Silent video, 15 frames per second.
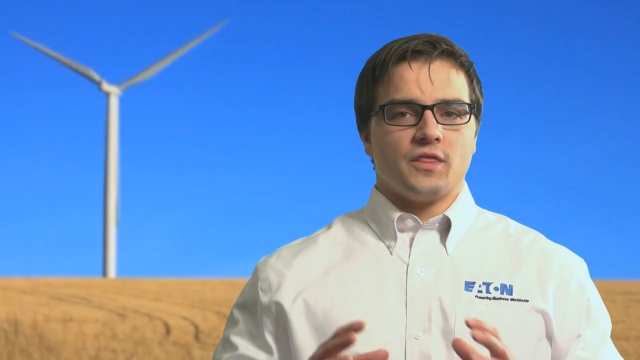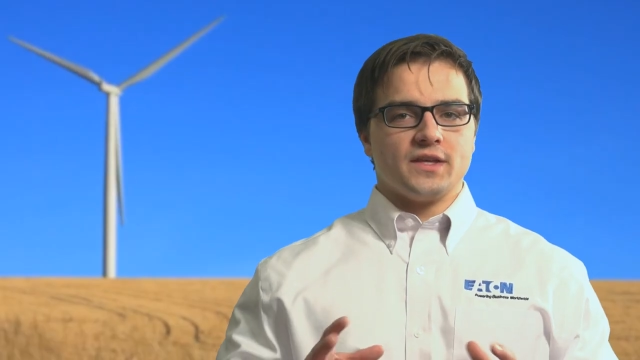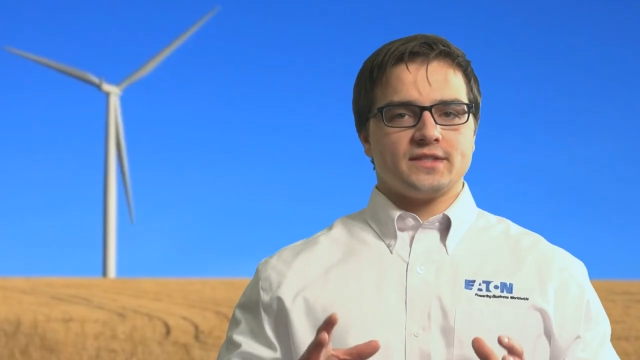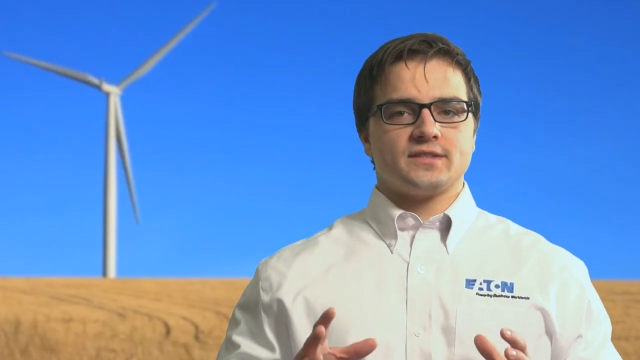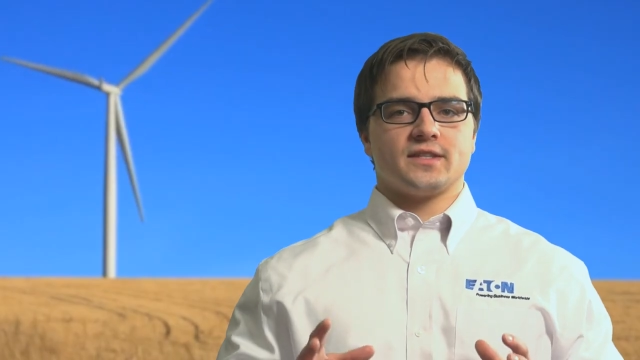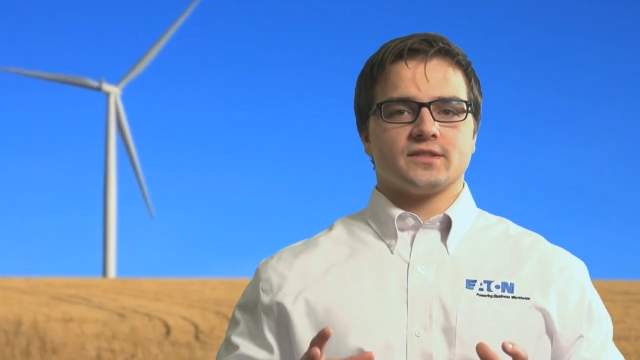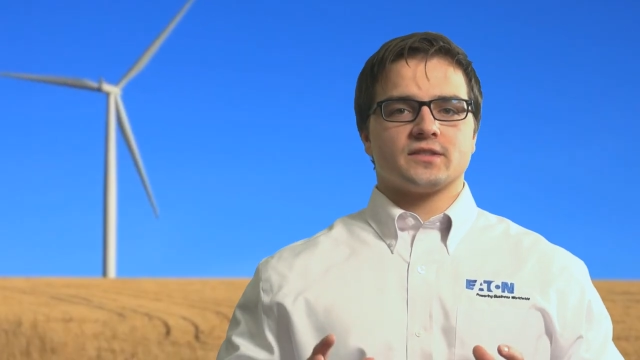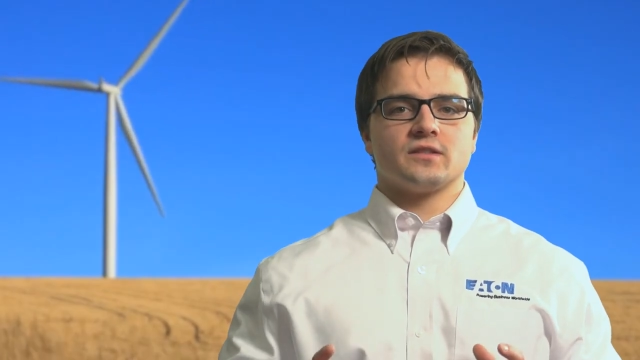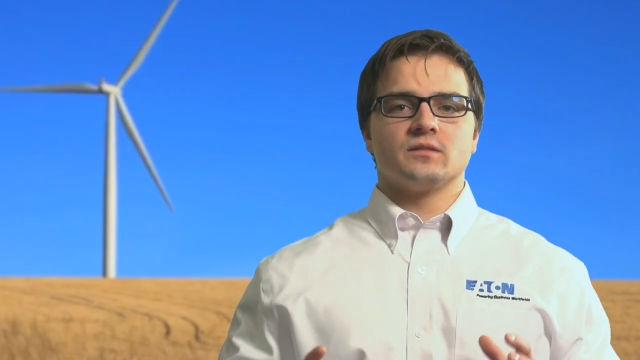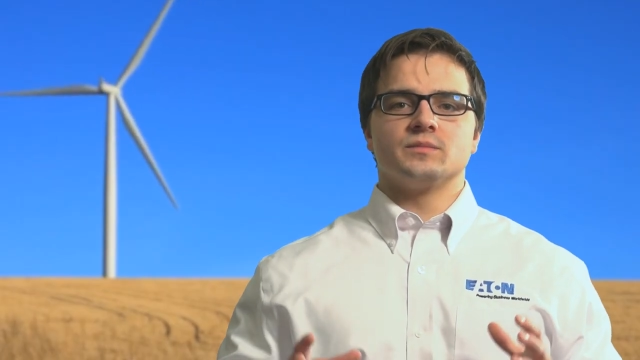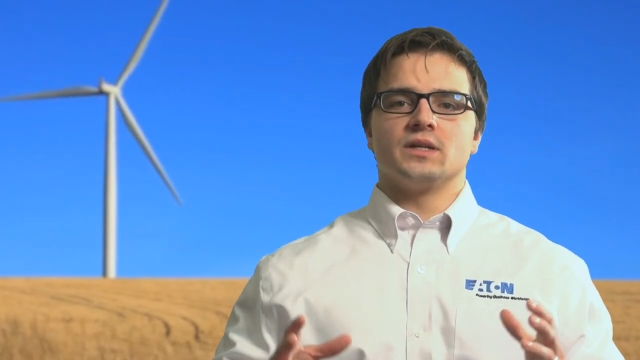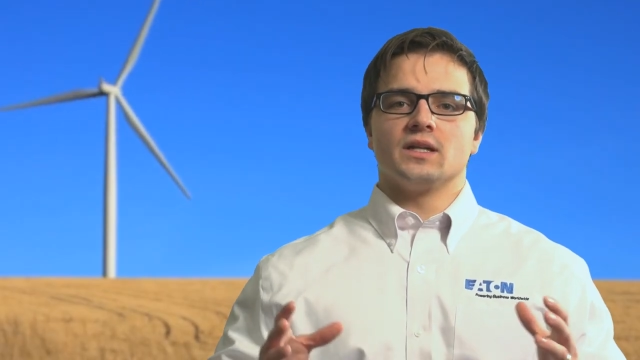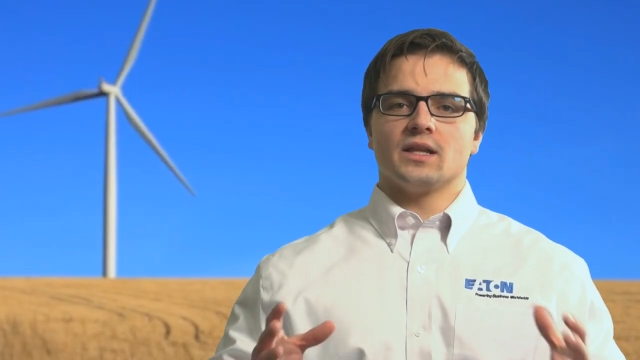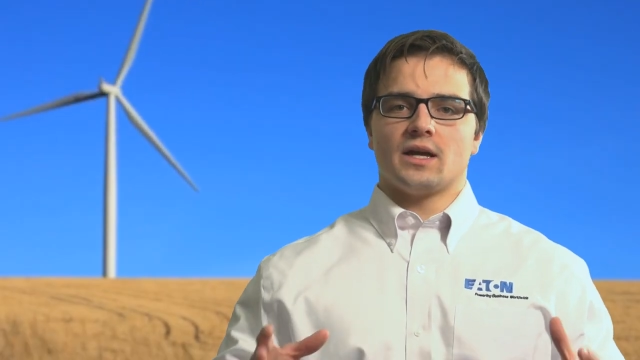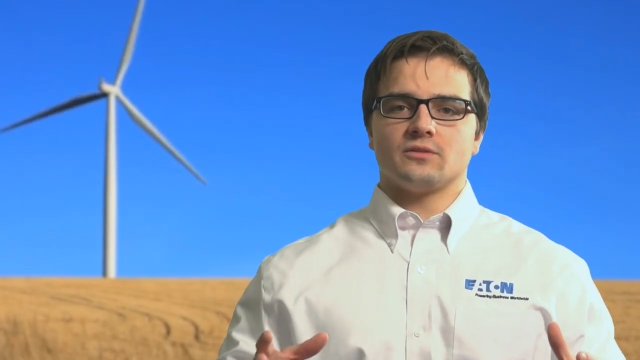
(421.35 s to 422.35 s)
This
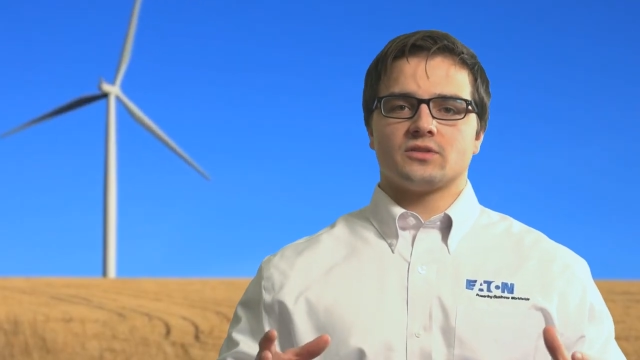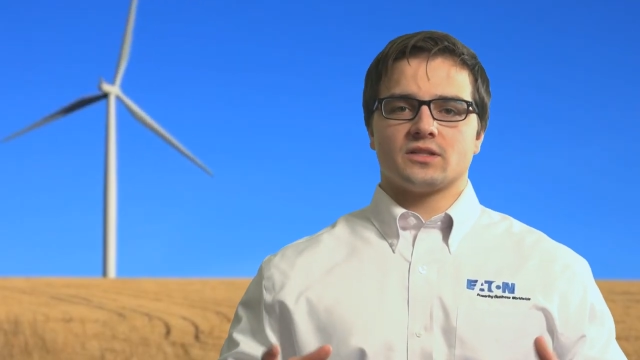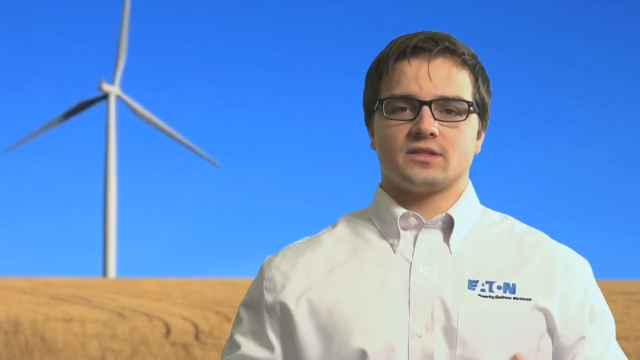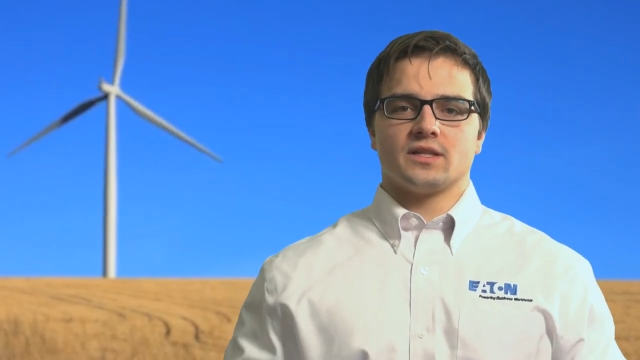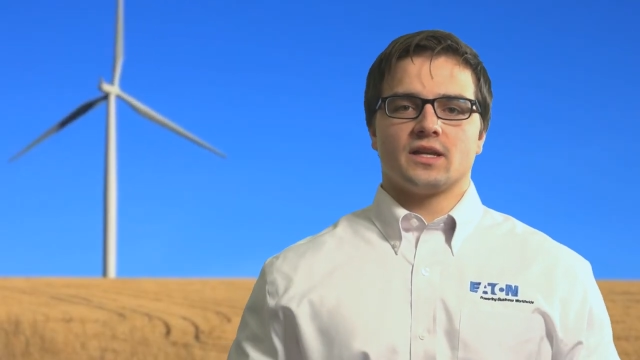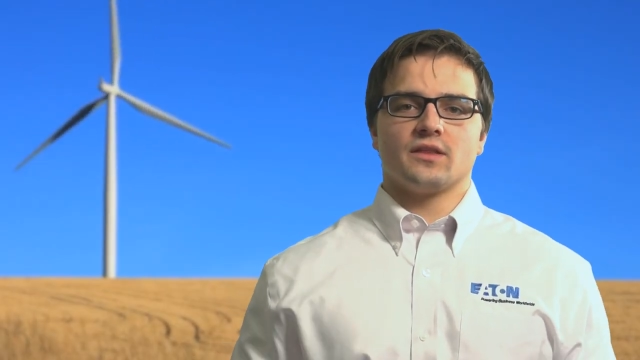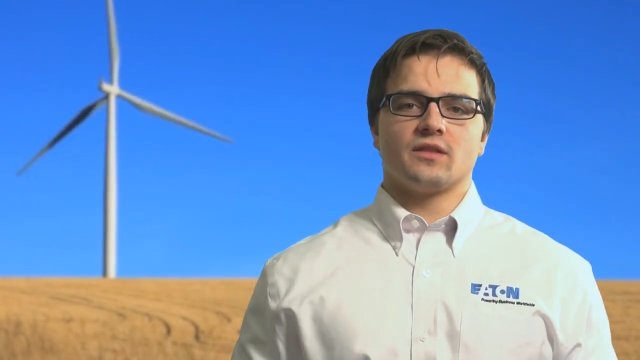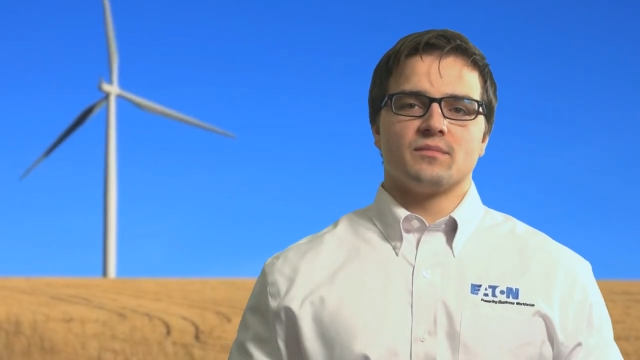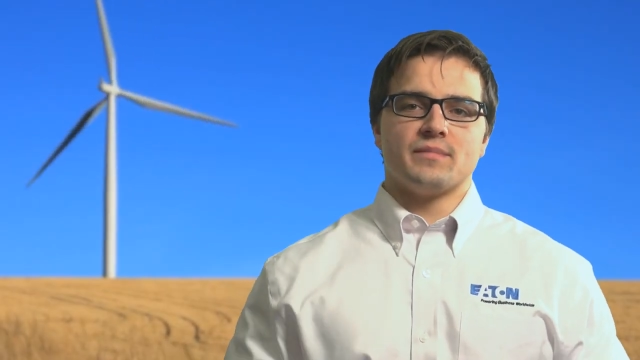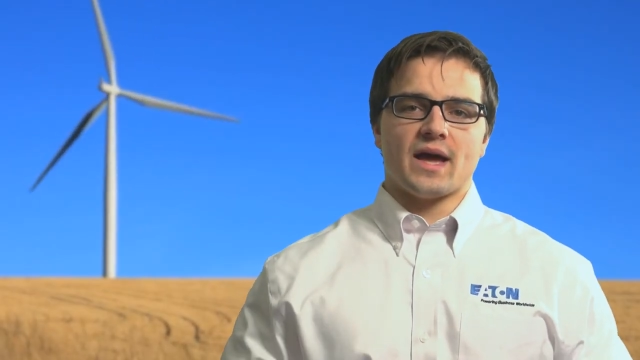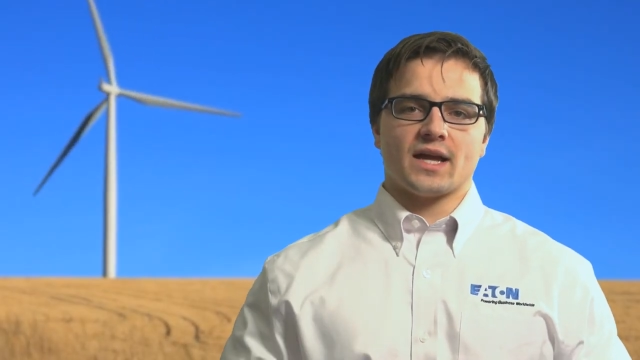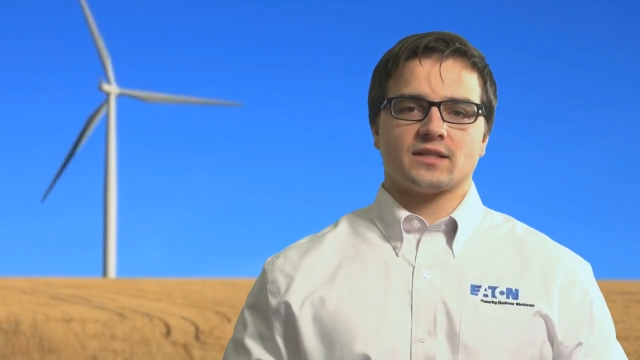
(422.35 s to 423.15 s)
system allows us to get the